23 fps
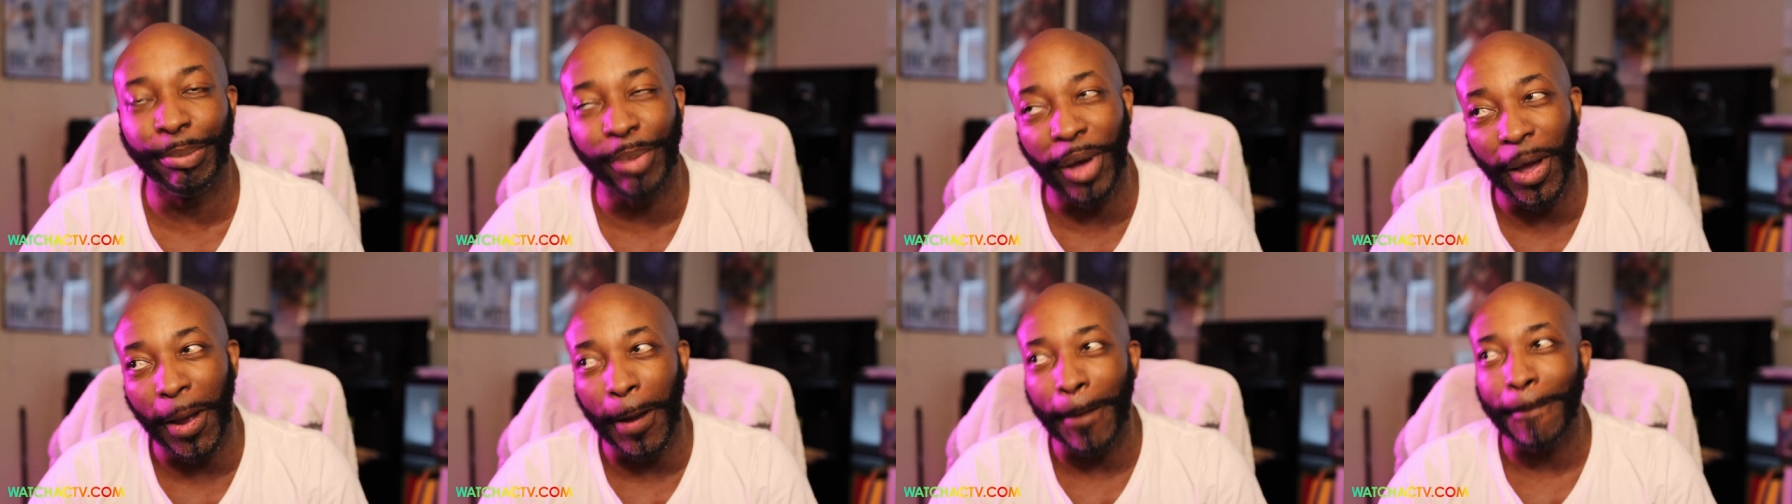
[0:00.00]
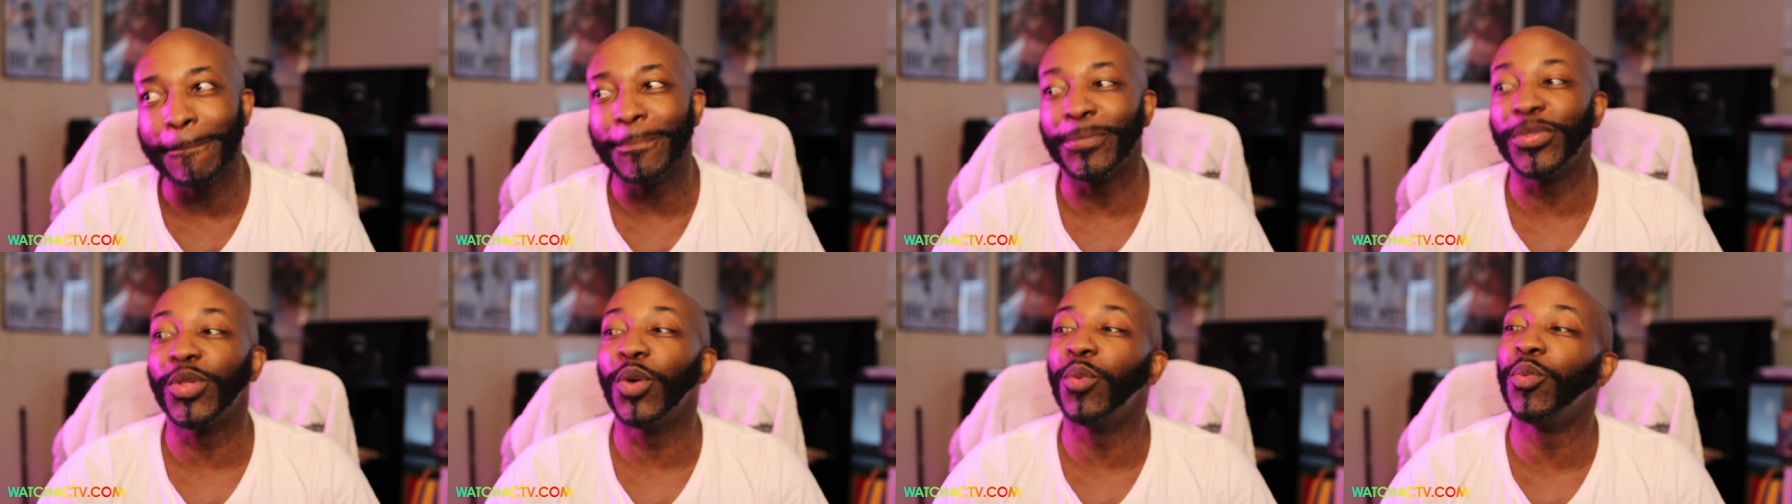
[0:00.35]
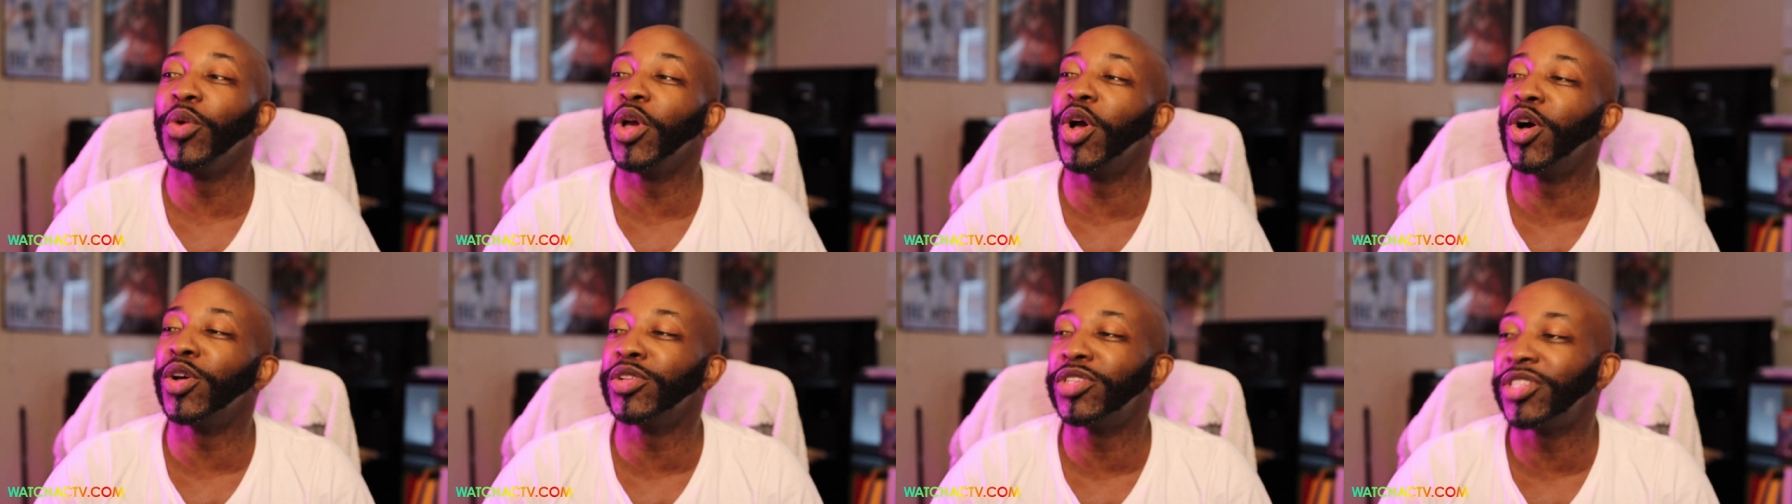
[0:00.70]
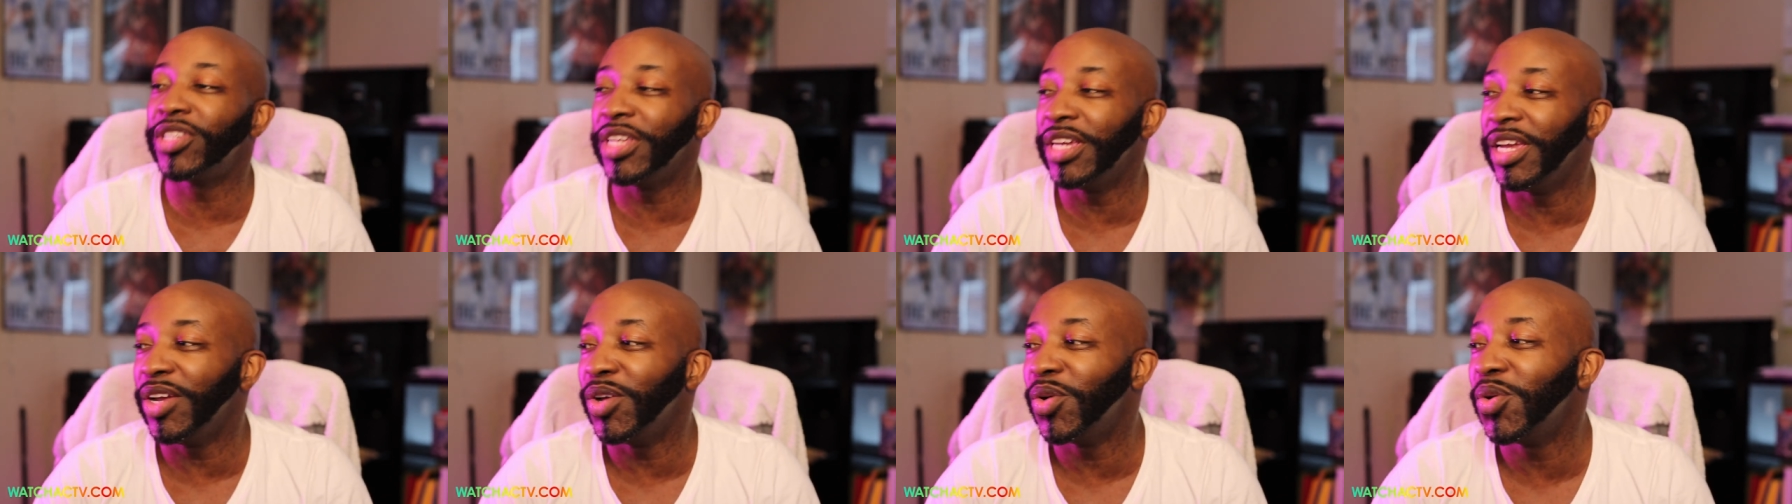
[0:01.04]
But we're gonna
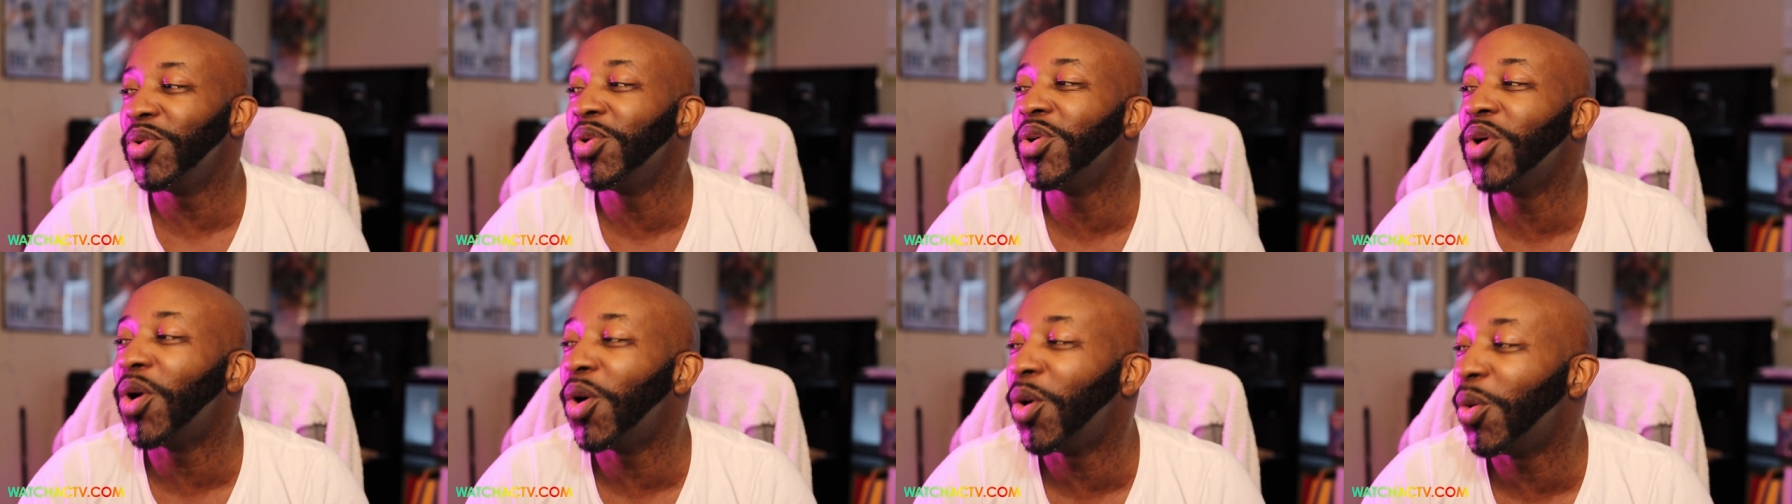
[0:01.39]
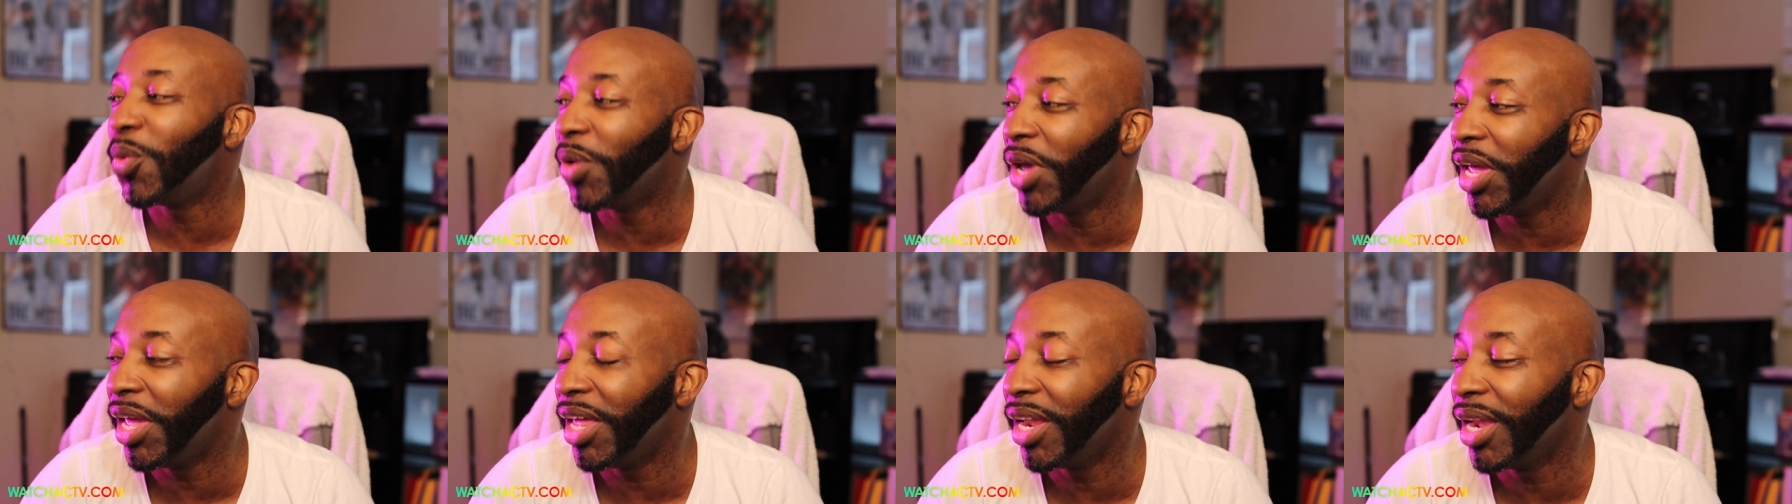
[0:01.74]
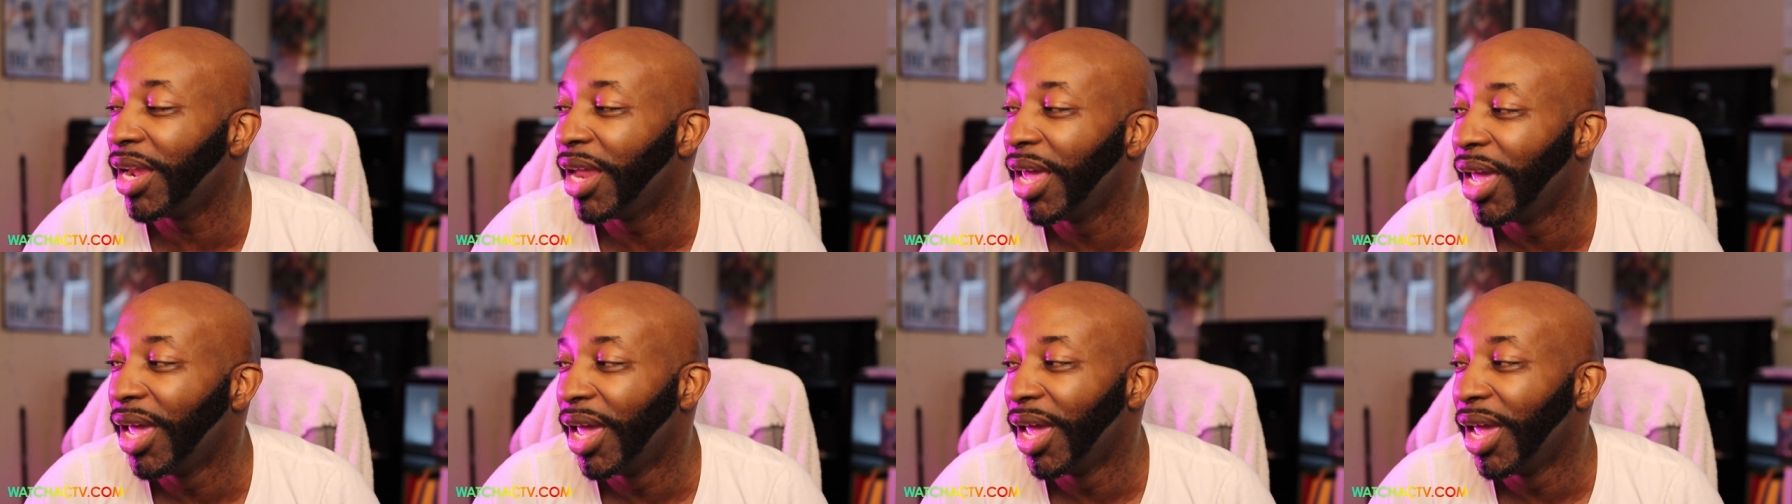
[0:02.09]
see who gonna win.